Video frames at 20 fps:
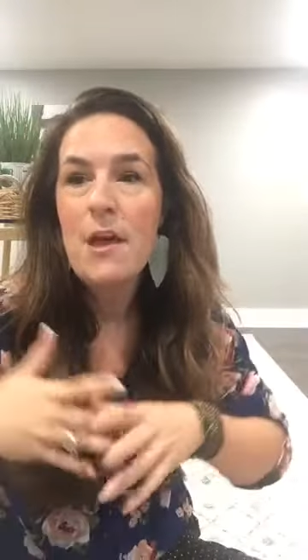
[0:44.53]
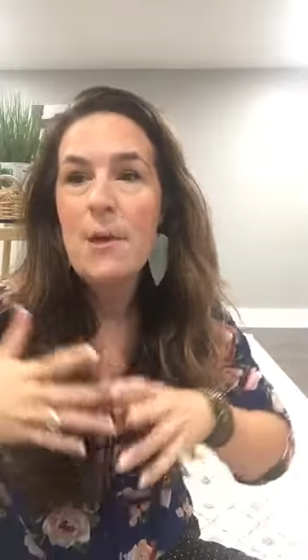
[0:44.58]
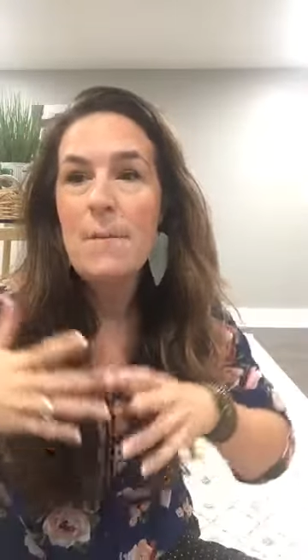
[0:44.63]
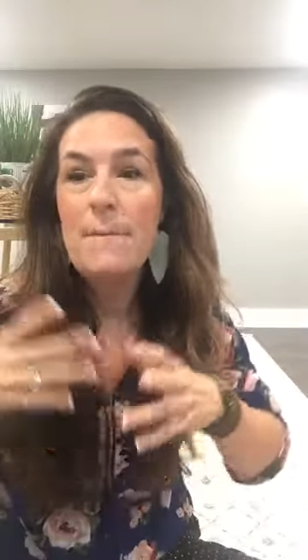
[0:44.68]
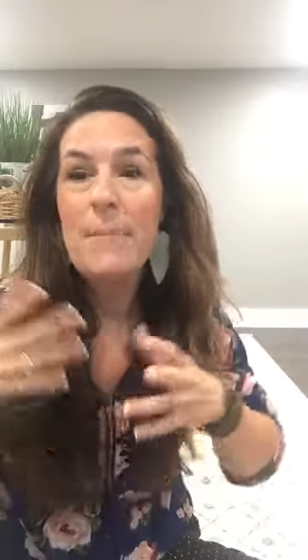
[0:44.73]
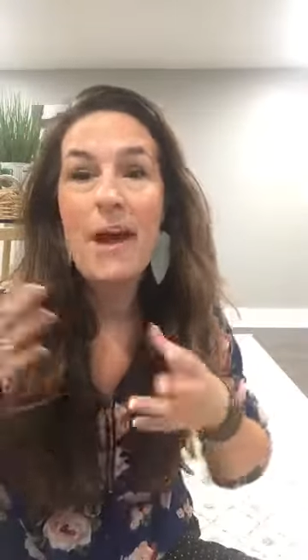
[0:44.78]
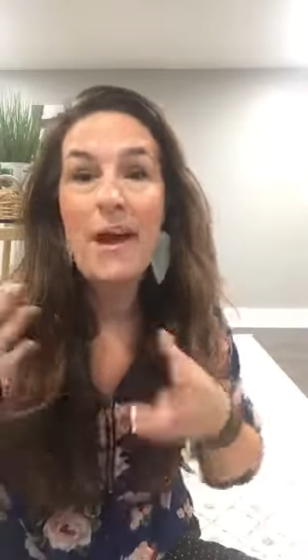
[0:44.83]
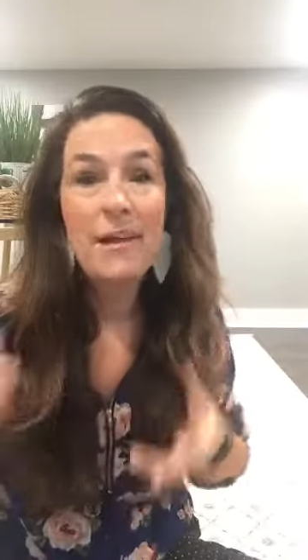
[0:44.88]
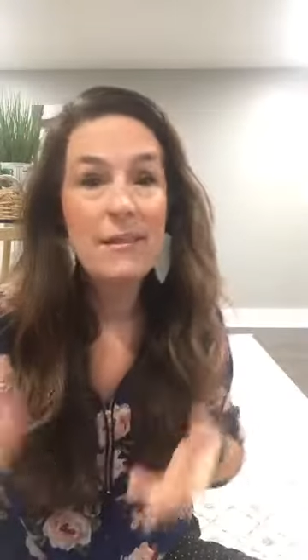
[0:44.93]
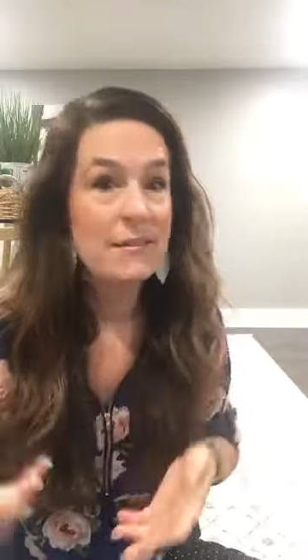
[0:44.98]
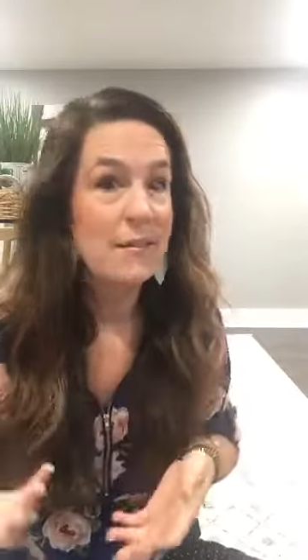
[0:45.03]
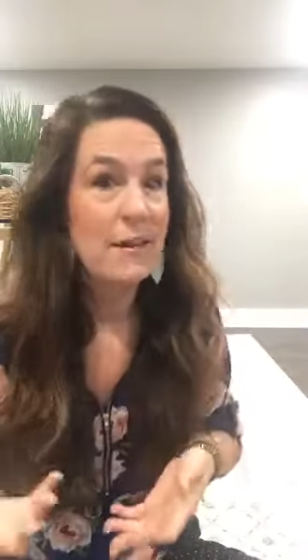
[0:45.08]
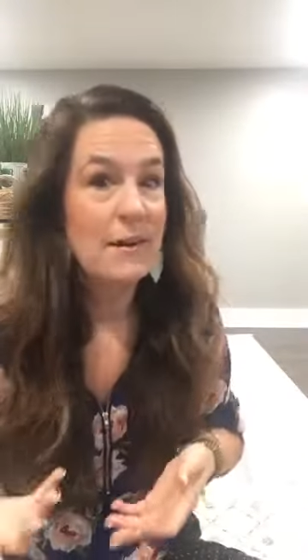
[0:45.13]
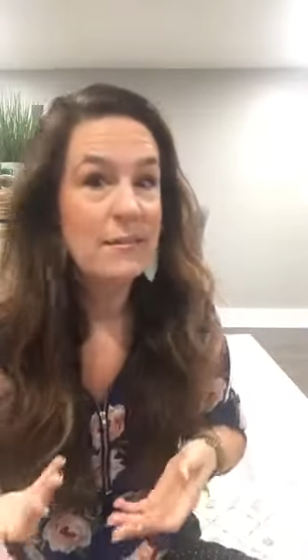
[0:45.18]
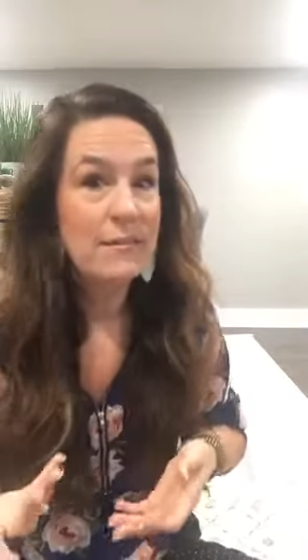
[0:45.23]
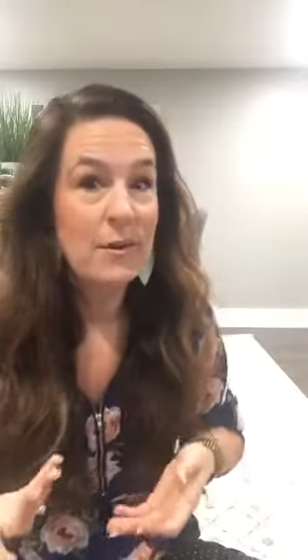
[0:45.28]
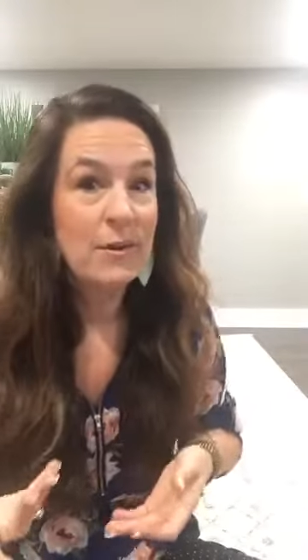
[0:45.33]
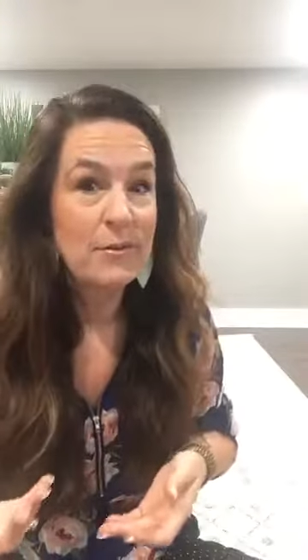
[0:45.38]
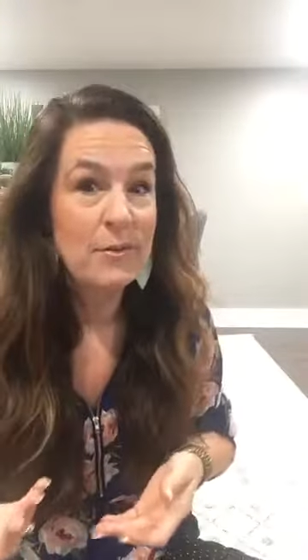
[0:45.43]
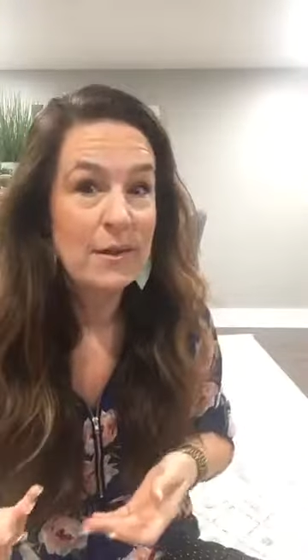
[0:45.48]
buy a lot
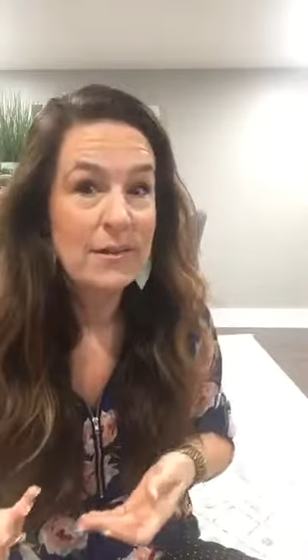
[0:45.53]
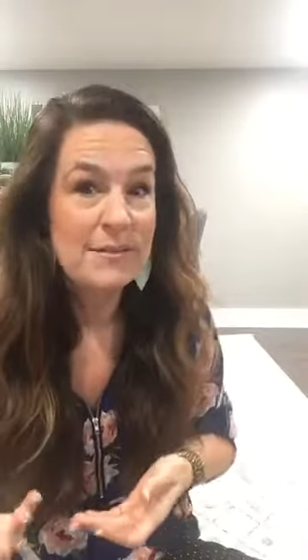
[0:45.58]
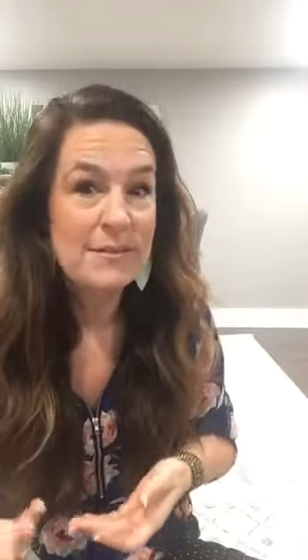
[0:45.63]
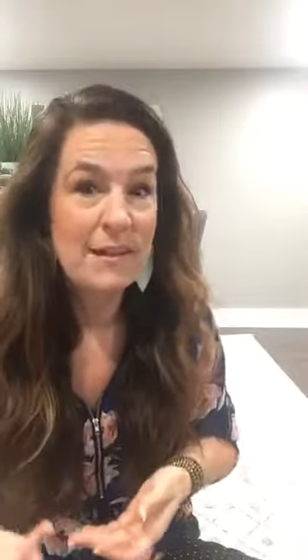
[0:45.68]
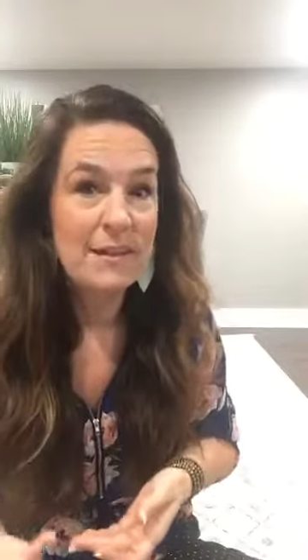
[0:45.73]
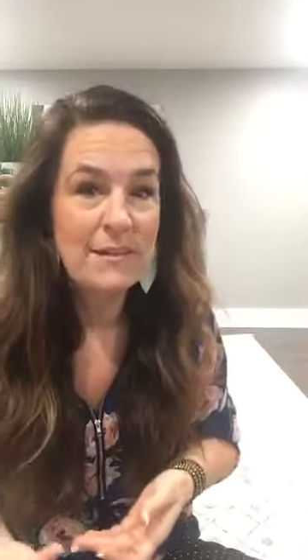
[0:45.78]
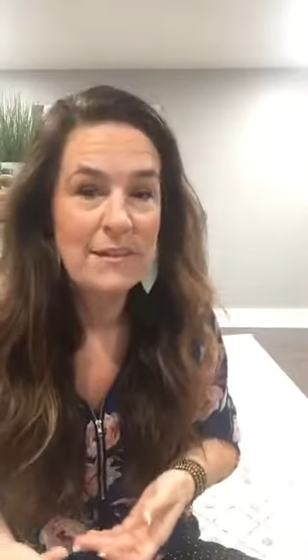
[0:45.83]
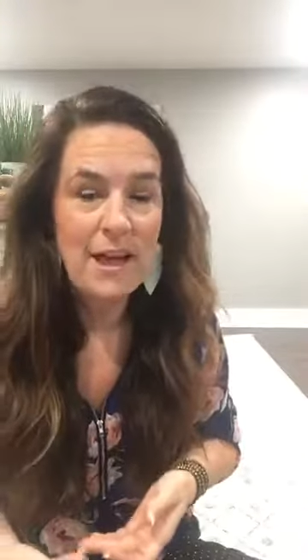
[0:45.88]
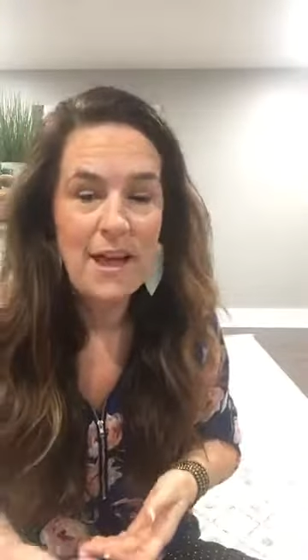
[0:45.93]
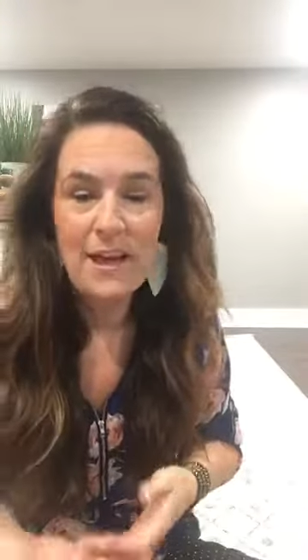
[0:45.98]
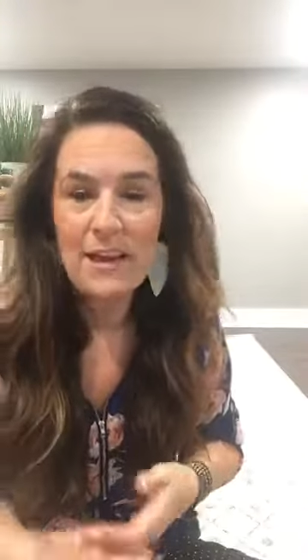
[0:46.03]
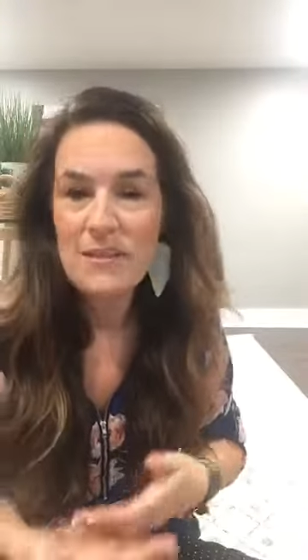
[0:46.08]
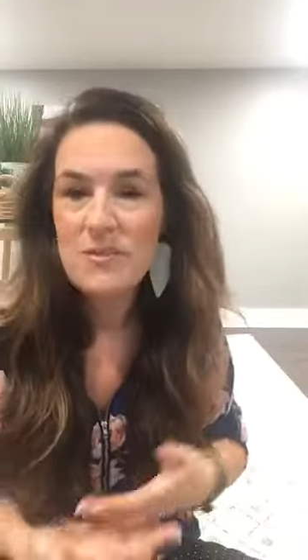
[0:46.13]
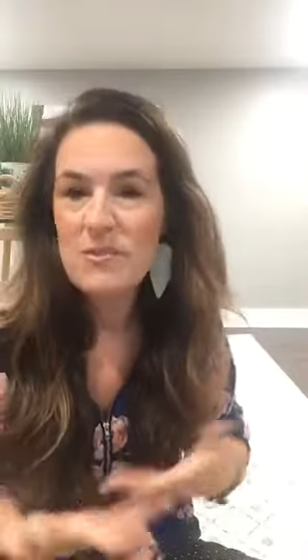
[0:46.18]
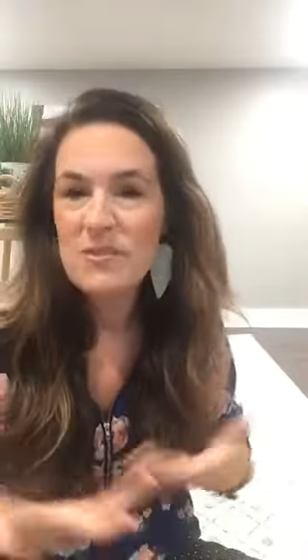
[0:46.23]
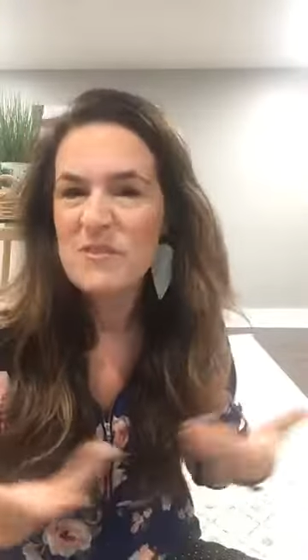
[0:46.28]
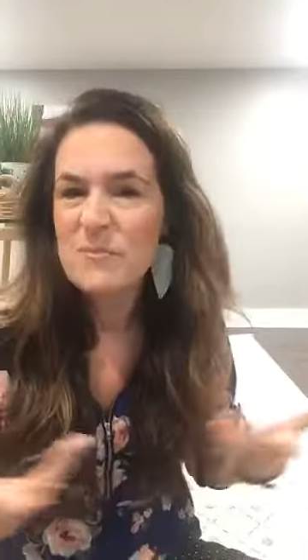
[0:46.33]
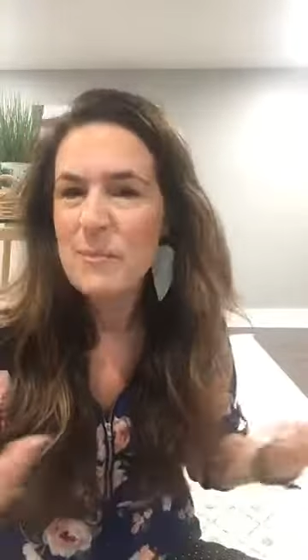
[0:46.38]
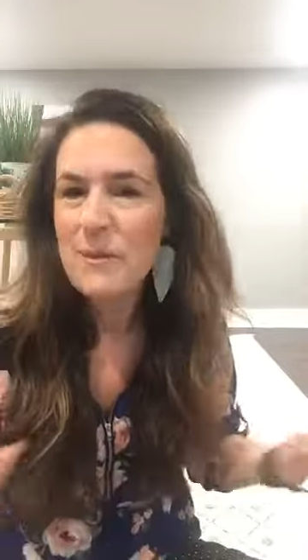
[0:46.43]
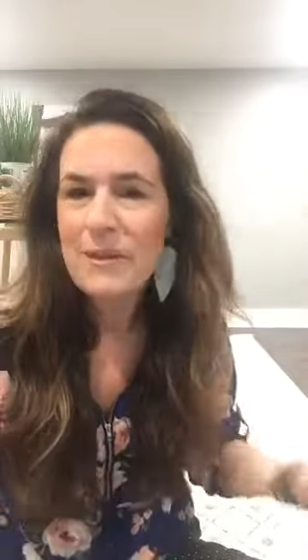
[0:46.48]
of our rugs online
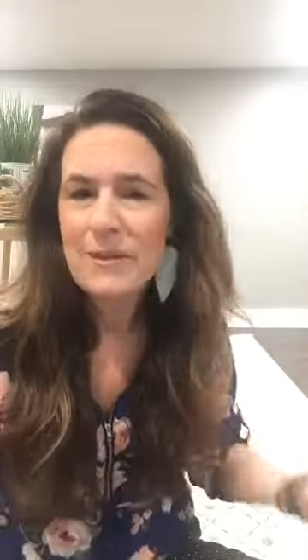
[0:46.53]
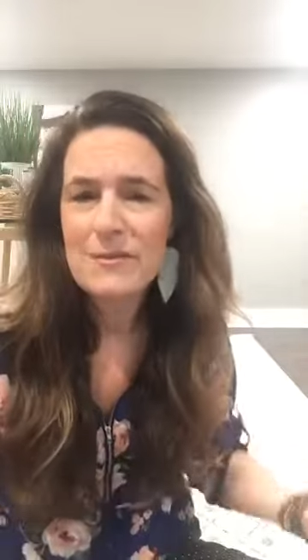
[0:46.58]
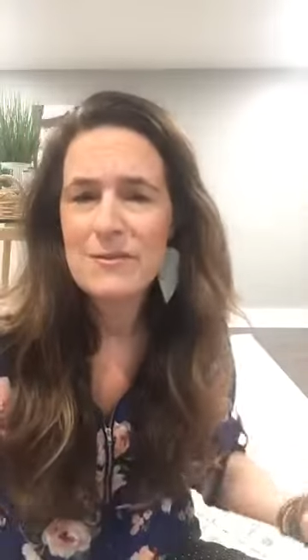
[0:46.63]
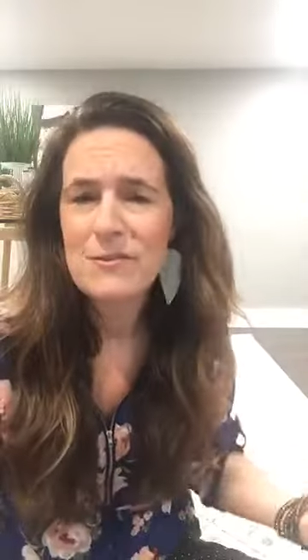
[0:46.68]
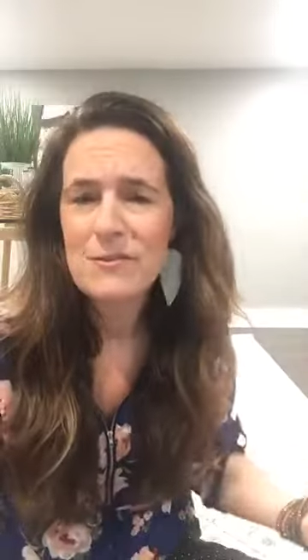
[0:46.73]
just because